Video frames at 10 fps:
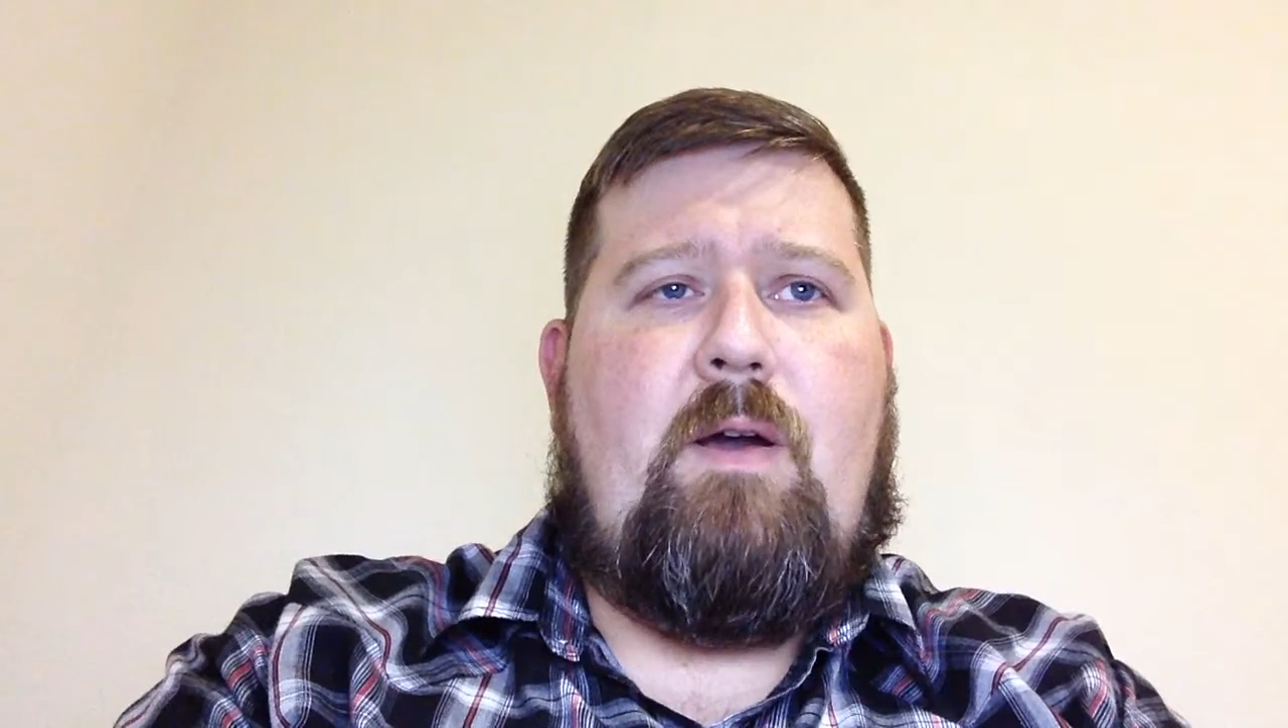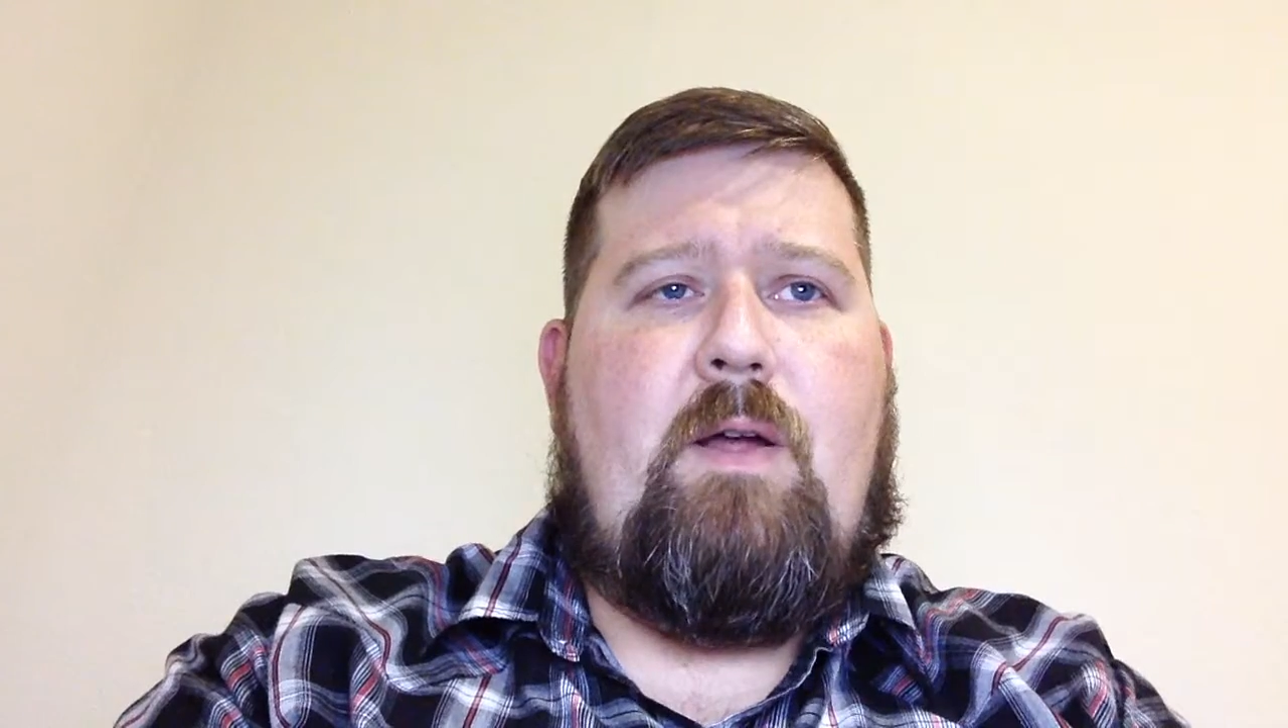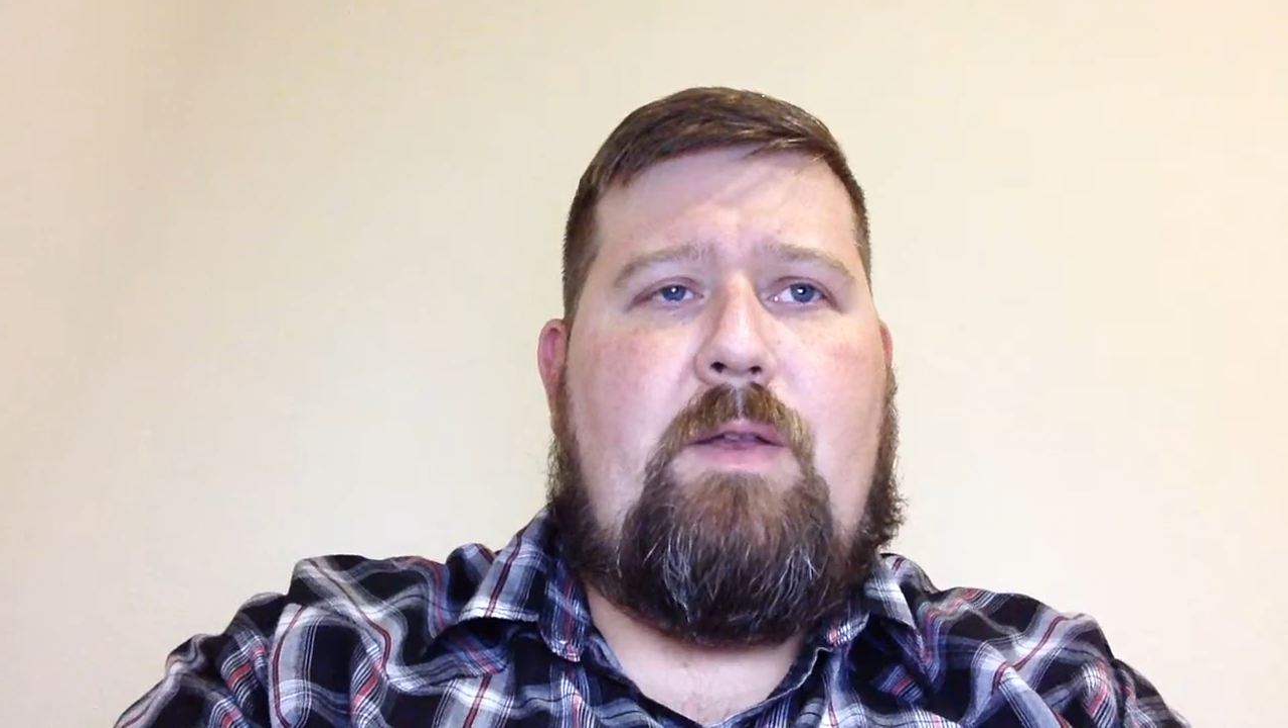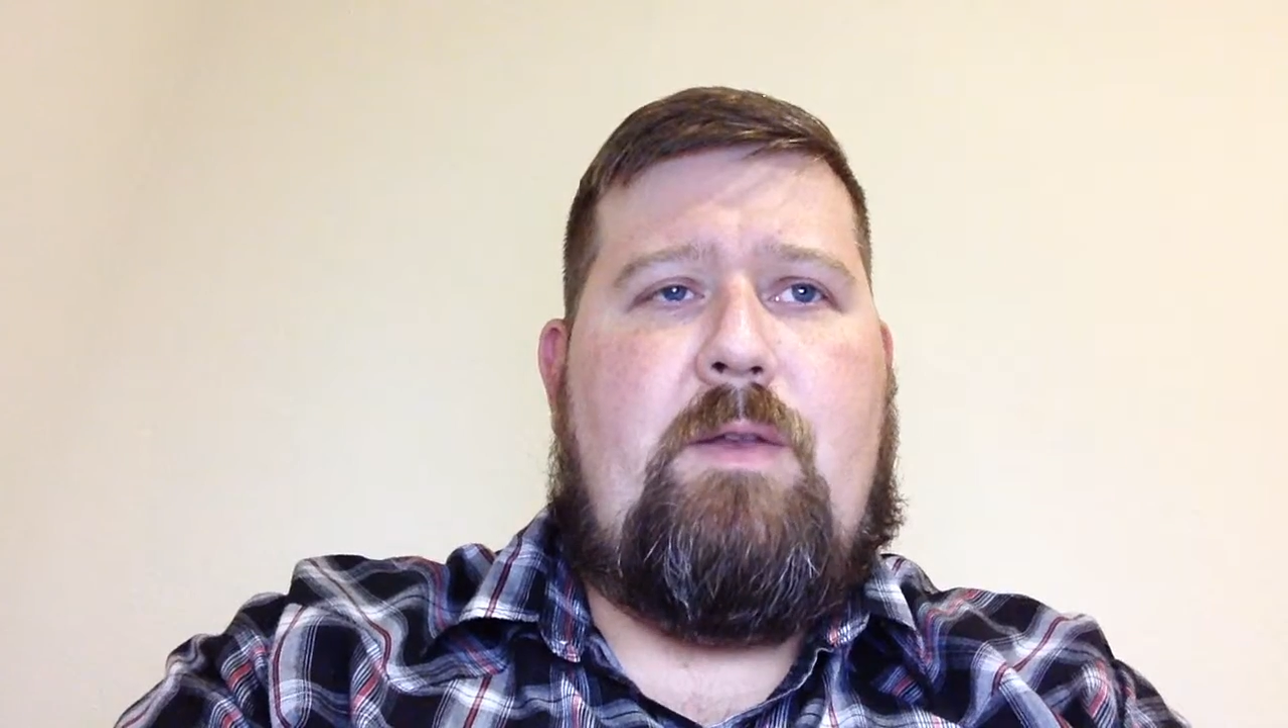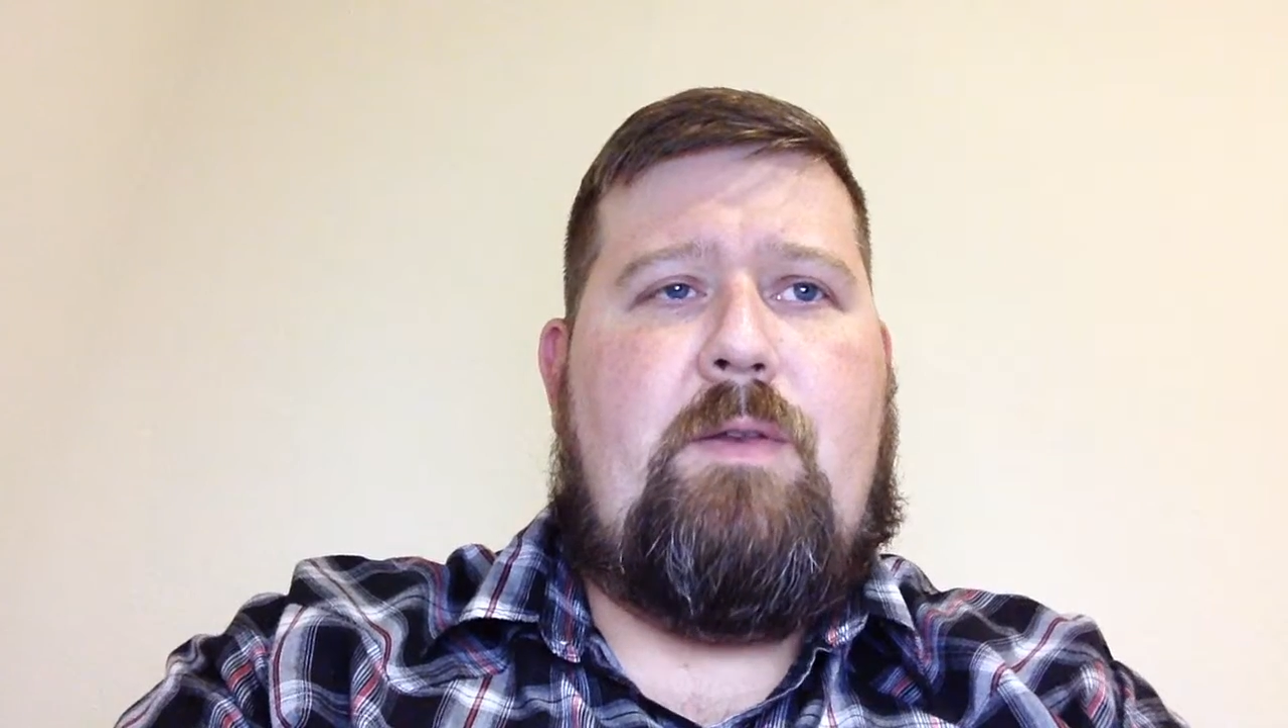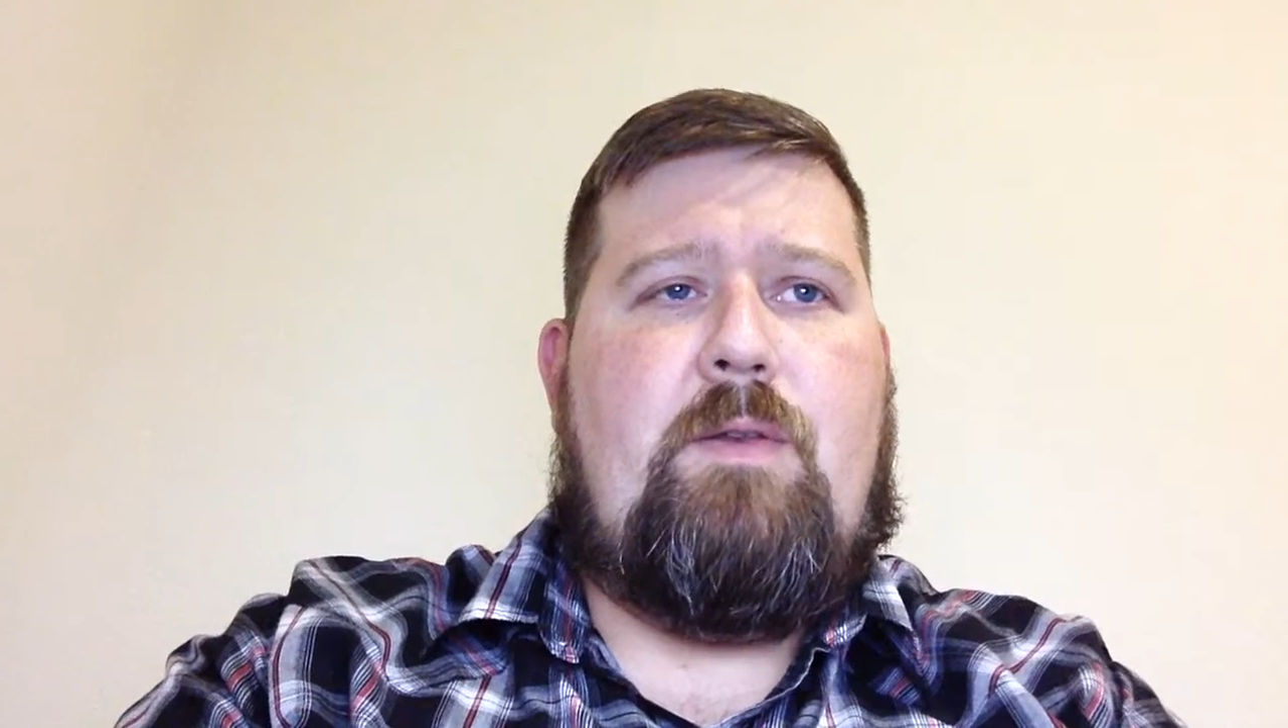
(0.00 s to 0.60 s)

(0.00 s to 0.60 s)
on